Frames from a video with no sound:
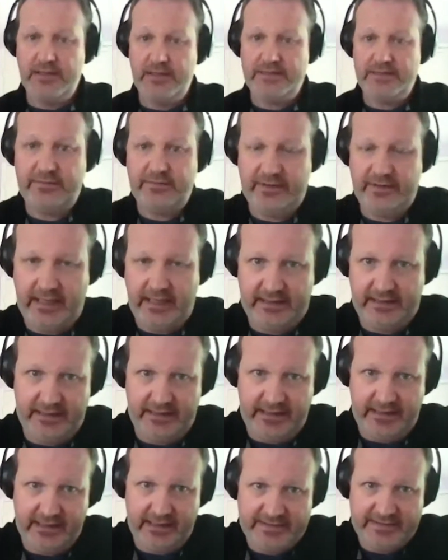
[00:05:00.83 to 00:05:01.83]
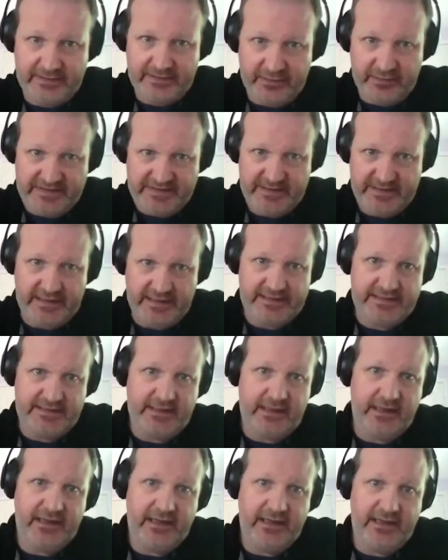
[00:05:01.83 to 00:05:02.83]
So Canada Council set
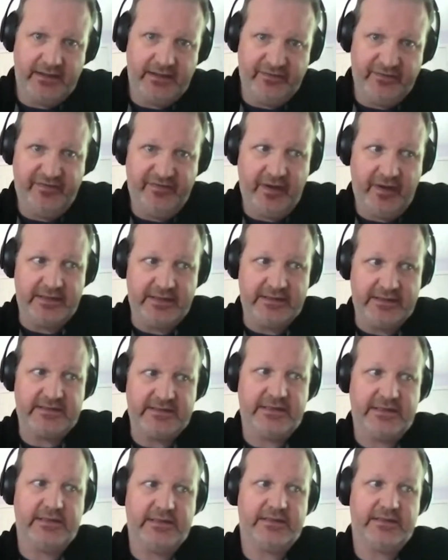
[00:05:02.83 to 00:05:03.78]
aside a fund